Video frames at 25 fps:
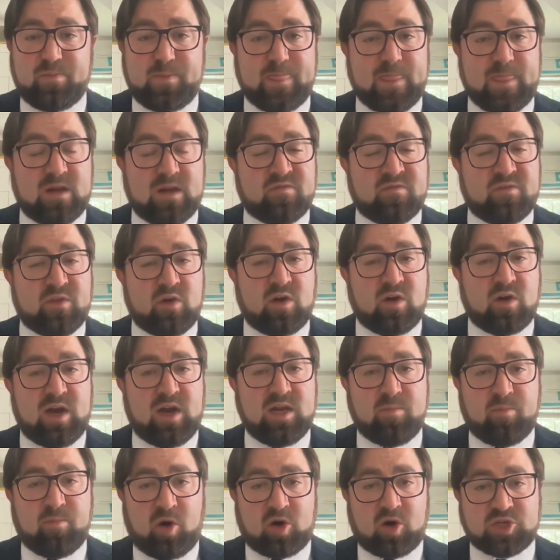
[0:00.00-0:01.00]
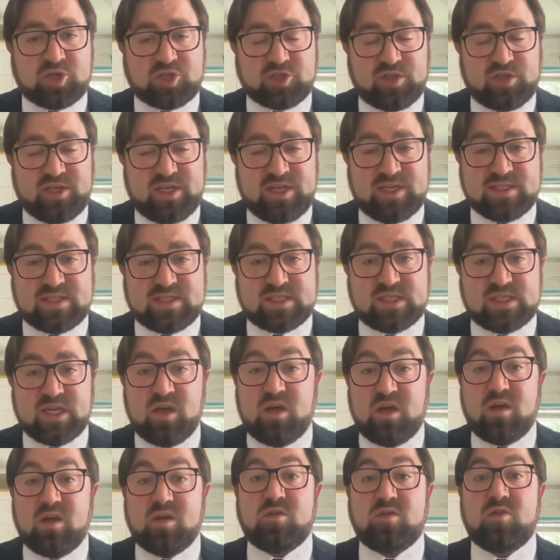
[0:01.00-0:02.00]
And if there are any partial hits,
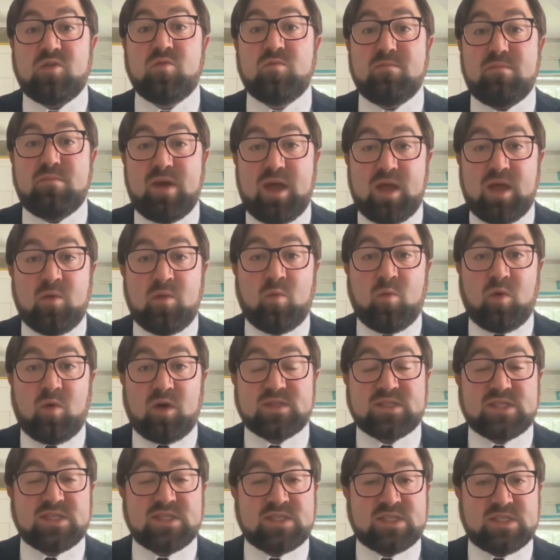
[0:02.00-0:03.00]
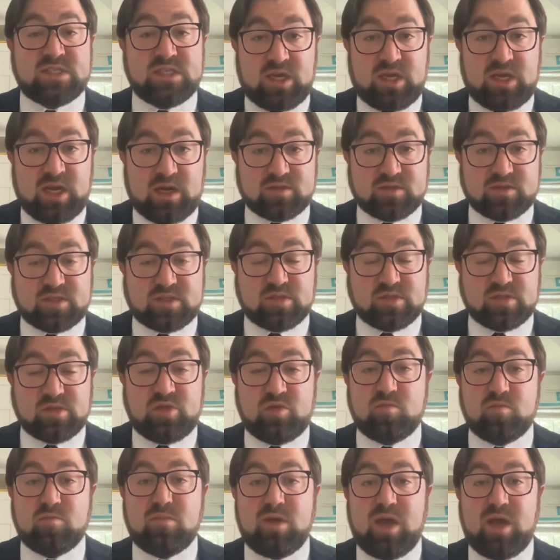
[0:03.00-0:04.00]
you may want to seek counsel.
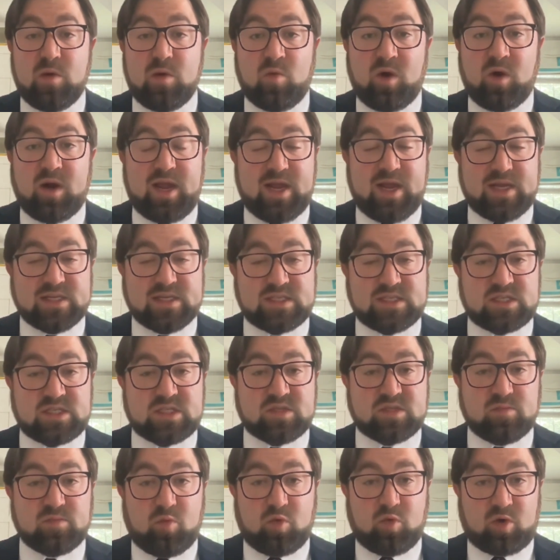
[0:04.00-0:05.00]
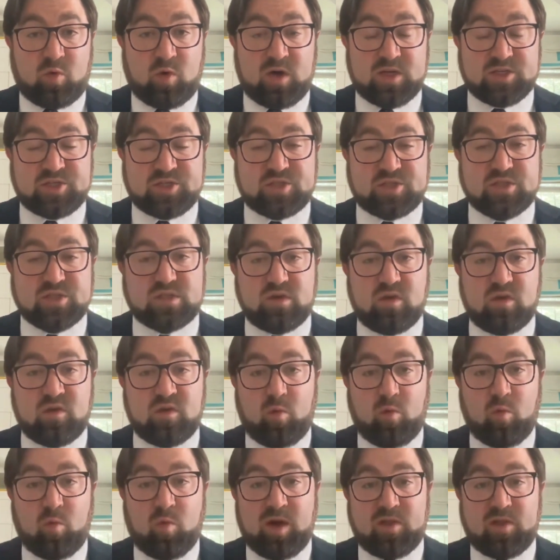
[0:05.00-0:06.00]
You may want to ask some more questions over
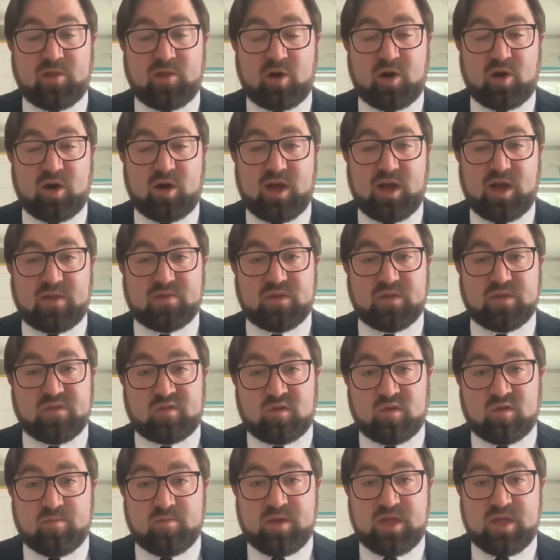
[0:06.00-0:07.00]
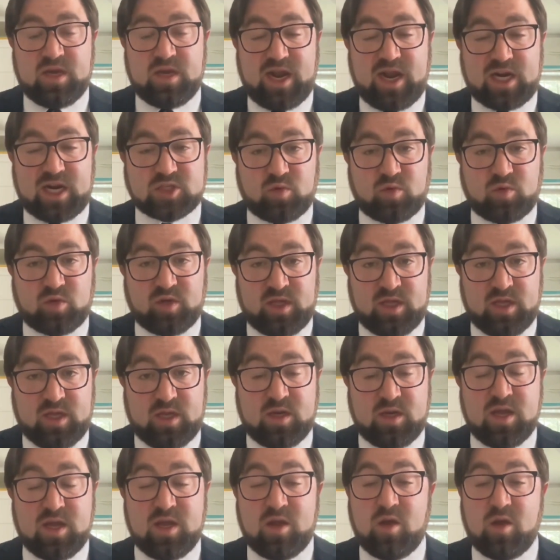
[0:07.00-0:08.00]
whether or not this could be an actual hit,
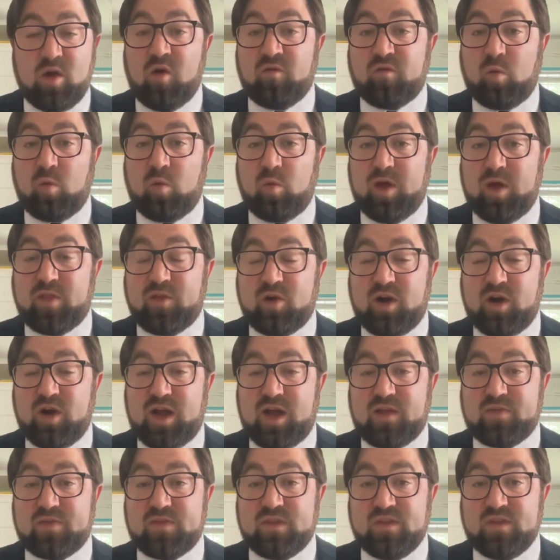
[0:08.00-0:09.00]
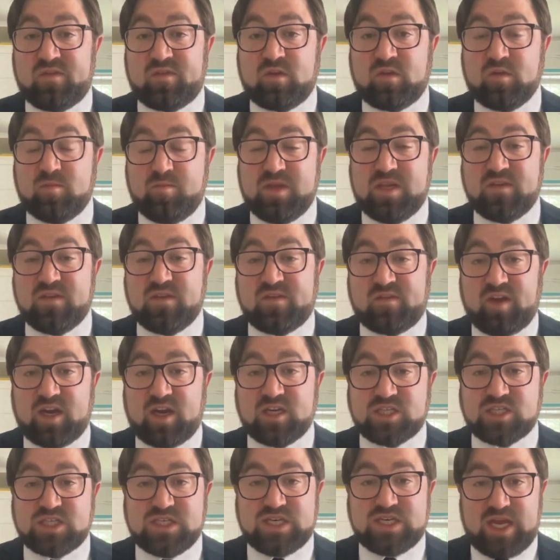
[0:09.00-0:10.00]
over whether or not this could be a
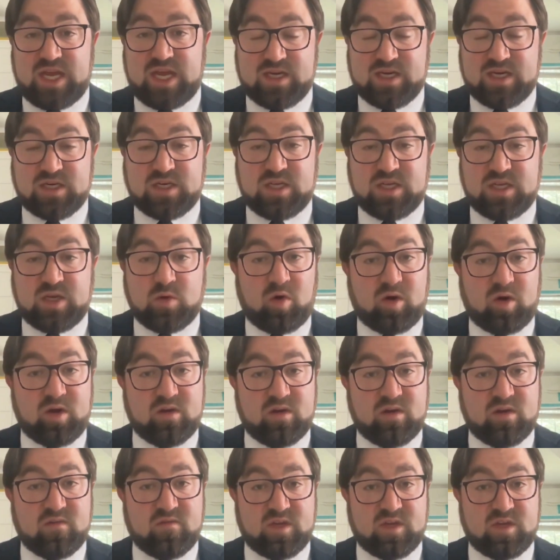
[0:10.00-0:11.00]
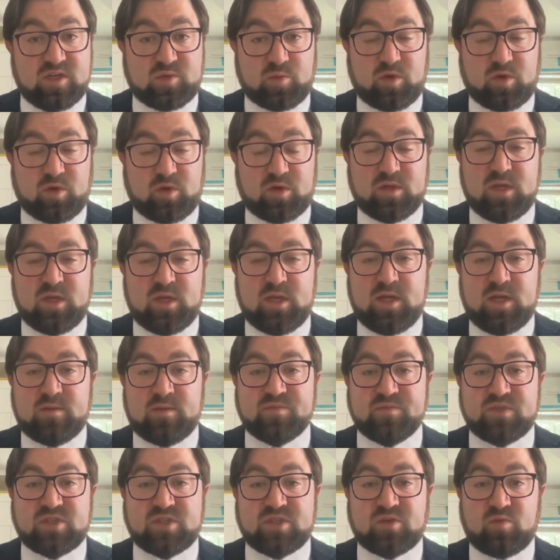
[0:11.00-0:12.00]
sanctioned entity or individual.
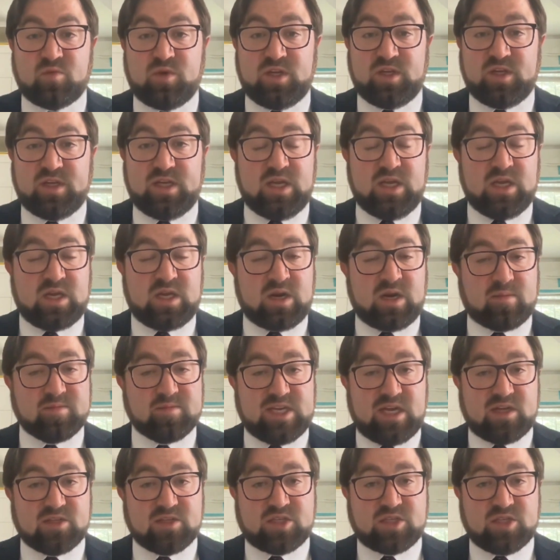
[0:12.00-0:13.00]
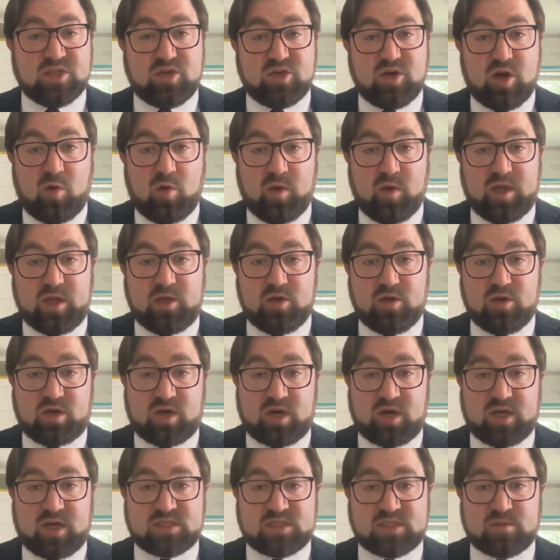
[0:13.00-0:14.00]
And so really, it comes down to knowing your
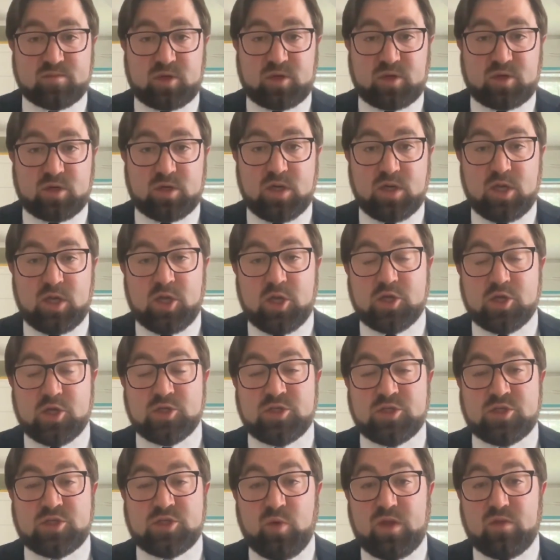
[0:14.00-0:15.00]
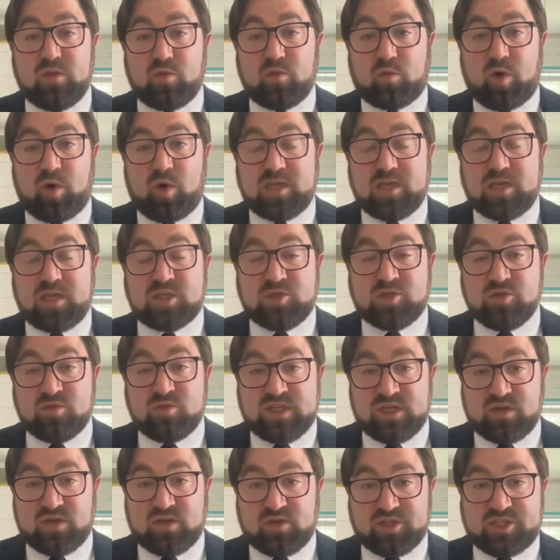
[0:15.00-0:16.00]
customer, doing the right due
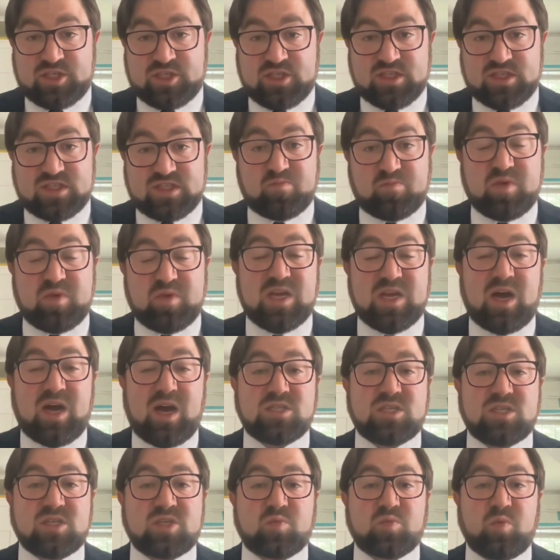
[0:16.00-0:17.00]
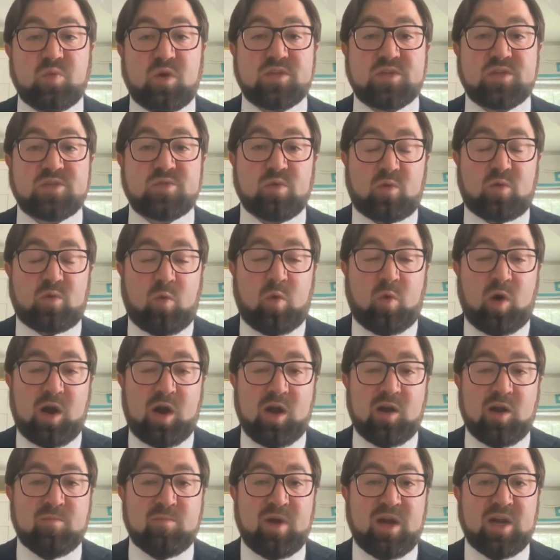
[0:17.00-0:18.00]
diligence beyond just what is
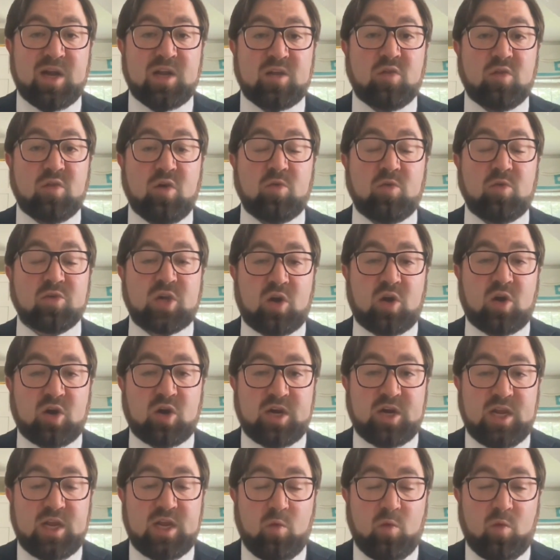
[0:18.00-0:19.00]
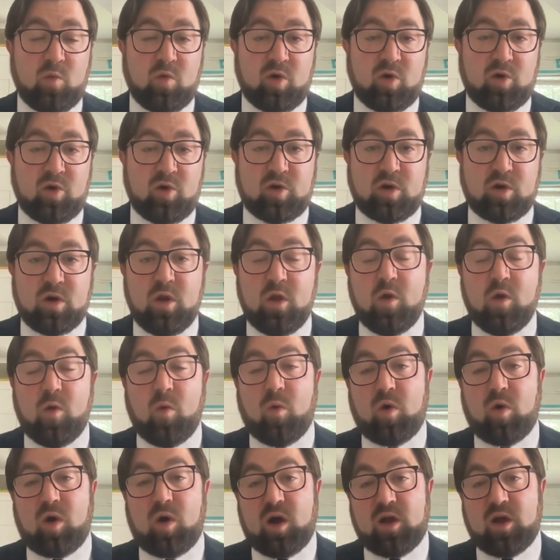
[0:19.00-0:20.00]
required by a global targeting order
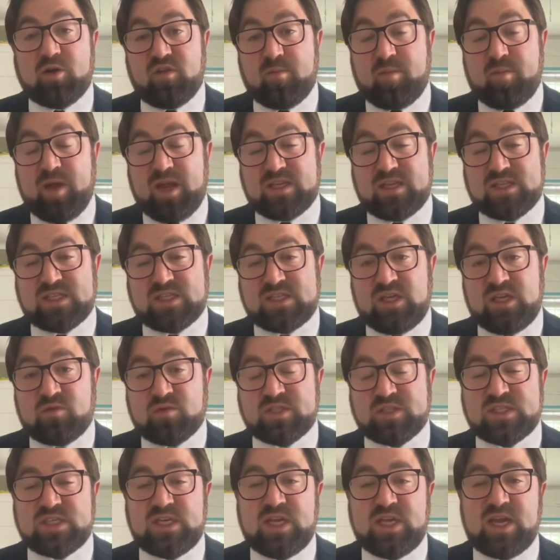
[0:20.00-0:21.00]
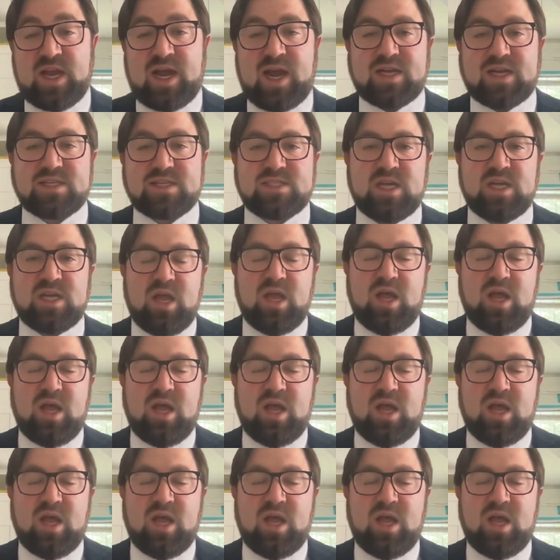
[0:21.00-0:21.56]
or under the Bank Secrecy Act.